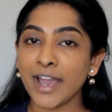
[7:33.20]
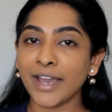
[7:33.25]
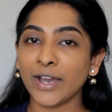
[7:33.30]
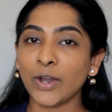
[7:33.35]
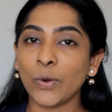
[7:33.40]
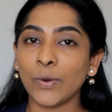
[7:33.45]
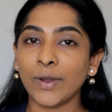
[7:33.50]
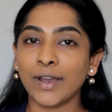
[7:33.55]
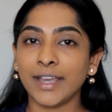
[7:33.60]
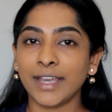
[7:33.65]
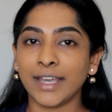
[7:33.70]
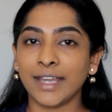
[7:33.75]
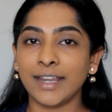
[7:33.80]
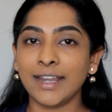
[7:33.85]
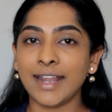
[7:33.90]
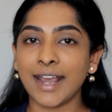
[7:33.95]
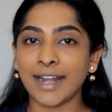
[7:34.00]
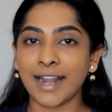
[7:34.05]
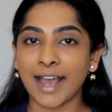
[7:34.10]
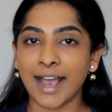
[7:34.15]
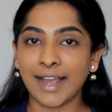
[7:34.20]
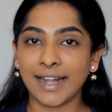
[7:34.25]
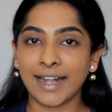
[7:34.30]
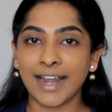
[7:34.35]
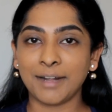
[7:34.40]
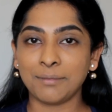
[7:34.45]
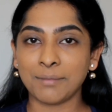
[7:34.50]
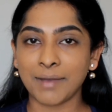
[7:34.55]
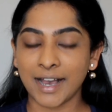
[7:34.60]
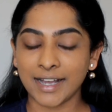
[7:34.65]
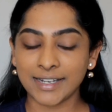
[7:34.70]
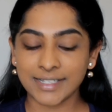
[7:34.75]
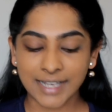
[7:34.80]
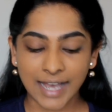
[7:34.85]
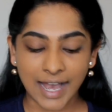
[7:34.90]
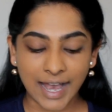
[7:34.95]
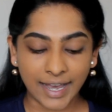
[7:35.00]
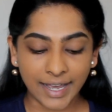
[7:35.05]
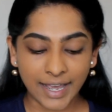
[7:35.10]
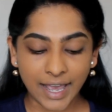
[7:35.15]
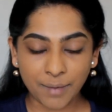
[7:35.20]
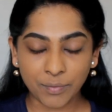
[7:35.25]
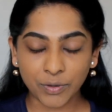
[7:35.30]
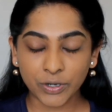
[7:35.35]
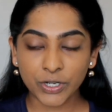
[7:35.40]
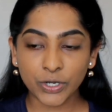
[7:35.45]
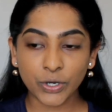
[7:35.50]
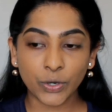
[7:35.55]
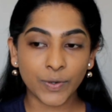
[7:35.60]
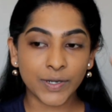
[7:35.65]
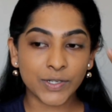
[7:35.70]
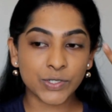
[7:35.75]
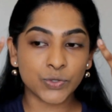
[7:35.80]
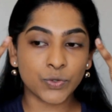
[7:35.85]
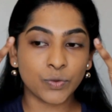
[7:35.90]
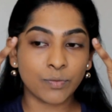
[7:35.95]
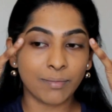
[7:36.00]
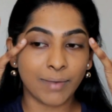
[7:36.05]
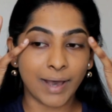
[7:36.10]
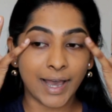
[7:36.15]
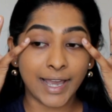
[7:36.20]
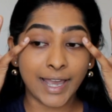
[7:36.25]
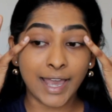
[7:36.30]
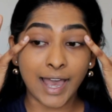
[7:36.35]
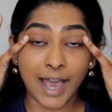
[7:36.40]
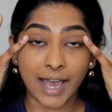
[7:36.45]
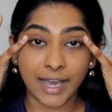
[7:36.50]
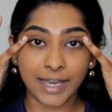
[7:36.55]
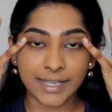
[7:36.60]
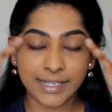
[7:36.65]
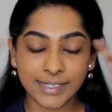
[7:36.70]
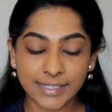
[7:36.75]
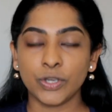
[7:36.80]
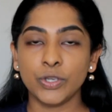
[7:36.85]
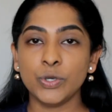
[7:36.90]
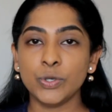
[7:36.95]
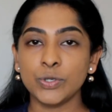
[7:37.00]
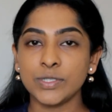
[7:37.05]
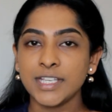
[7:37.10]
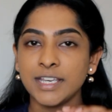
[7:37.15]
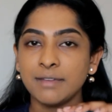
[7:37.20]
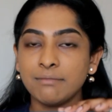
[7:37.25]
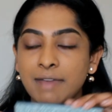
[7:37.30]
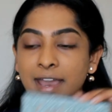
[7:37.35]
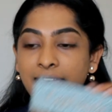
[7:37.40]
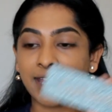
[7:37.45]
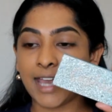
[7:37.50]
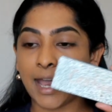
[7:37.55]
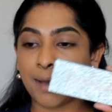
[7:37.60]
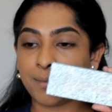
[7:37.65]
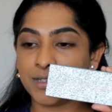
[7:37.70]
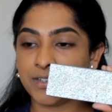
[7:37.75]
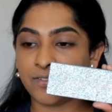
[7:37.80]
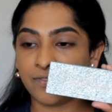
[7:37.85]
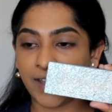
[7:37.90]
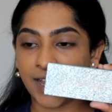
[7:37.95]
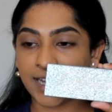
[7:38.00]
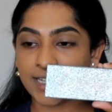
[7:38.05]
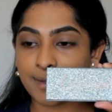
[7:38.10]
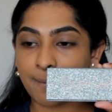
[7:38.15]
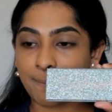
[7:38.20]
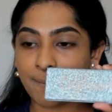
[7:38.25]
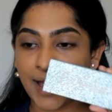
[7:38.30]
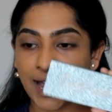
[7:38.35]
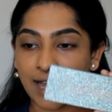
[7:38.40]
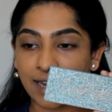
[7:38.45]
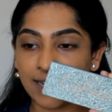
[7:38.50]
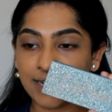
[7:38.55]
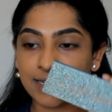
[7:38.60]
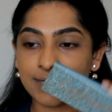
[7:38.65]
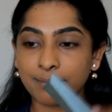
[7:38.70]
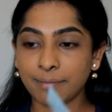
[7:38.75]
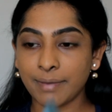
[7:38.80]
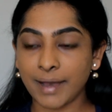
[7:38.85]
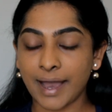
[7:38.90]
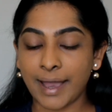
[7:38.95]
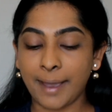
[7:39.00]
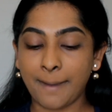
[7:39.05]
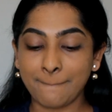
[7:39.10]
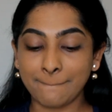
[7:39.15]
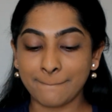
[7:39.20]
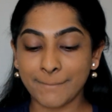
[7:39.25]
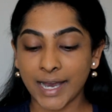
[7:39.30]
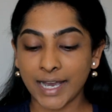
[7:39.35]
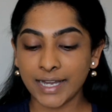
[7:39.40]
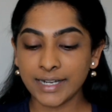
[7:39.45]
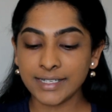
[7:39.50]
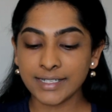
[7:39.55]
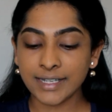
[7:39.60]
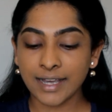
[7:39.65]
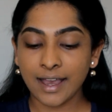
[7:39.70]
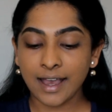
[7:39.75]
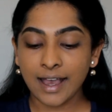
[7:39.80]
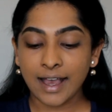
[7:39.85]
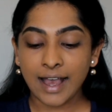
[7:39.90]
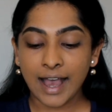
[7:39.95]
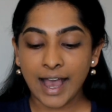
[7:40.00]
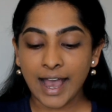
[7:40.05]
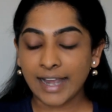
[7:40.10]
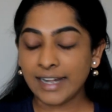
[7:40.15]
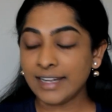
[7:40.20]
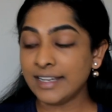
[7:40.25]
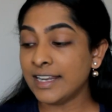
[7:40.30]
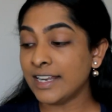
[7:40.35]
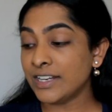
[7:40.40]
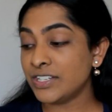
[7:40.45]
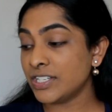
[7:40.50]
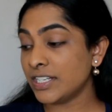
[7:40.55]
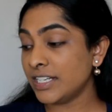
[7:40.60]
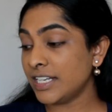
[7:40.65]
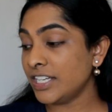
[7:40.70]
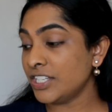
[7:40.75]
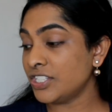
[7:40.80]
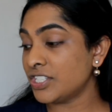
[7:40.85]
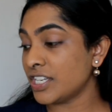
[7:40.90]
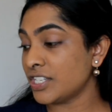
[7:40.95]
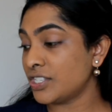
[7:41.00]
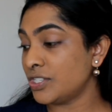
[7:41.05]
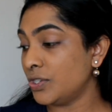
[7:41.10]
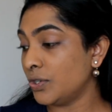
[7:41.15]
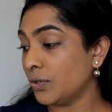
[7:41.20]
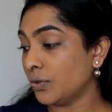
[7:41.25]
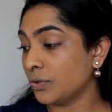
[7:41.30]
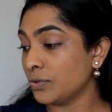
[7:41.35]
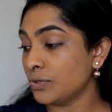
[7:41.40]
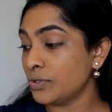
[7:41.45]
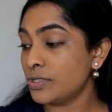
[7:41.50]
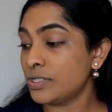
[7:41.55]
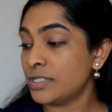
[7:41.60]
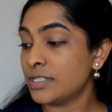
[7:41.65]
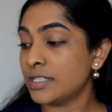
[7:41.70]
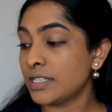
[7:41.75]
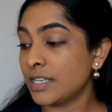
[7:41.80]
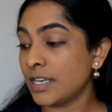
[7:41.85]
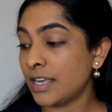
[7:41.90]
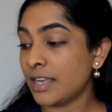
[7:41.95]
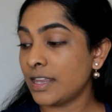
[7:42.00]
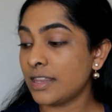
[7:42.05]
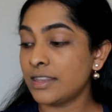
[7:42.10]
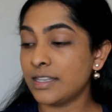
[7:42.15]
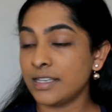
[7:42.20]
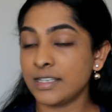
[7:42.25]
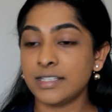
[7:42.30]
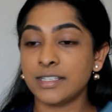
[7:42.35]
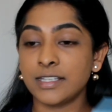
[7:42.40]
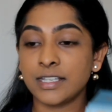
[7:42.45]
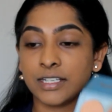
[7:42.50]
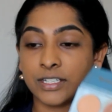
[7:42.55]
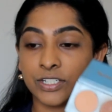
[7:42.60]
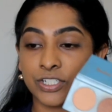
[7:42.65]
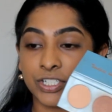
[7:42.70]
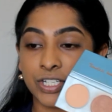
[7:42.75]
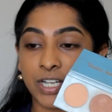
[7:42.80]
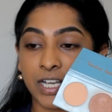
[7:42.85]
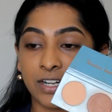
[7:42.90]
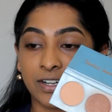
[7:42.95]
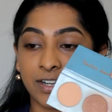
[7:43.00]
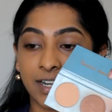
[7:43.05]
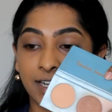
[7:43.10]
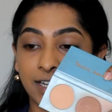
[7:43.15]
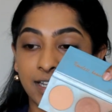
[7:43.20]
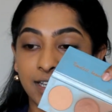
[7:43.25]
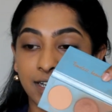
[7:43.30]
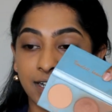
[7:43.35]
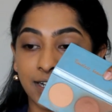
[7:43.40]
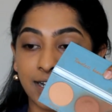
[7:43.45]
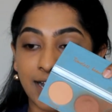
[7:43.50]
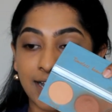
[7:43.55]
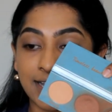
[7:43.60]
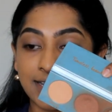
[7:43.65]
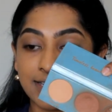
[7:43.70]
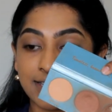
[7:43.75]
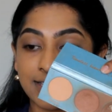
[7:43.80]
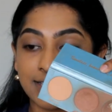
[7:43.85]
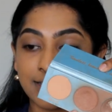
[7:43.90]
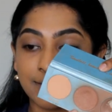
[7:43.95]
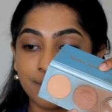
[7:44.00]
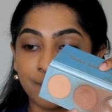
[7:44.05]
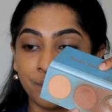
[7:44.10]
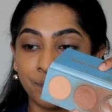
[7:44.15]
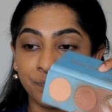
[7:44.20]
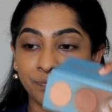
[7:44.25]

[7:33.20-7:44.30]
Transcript: I go in and highlight my under eye, I'm gonna go and do my eyes using my Captivate palette by Mud. I literally just use this shade right here, guys.